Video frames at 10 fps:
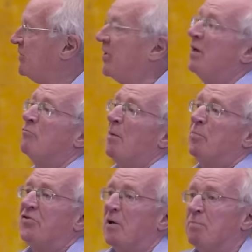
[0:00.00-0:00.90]
Did it
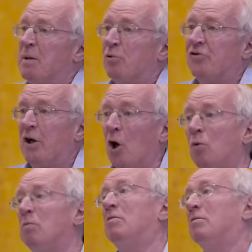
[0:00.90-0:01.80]
represent people saying,
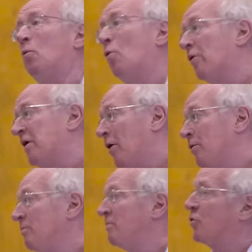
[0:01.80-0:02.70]
oh, war at
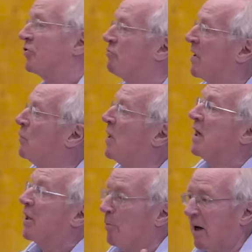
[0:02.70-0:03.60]
home, got to run
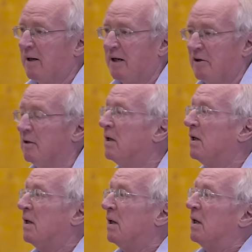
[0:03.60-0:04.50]
away, go back later?
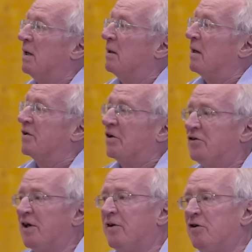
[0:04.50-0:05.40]
As I
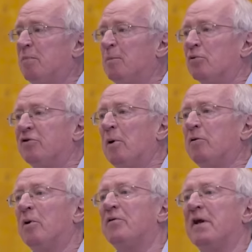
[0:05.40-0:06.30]
said, these people
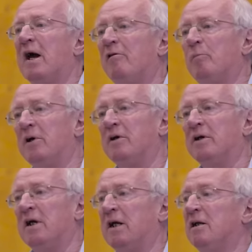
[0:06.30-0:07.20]
spoke both in Arabic
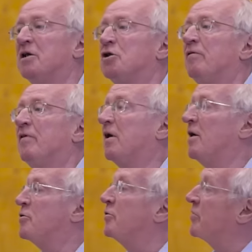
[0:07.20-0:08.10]
and in English of their
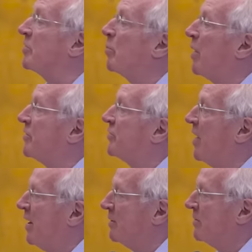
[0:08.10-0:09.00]
countries in the past
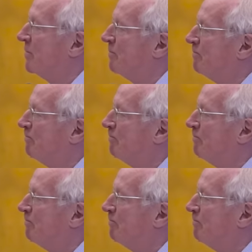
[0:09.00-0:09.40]
tense.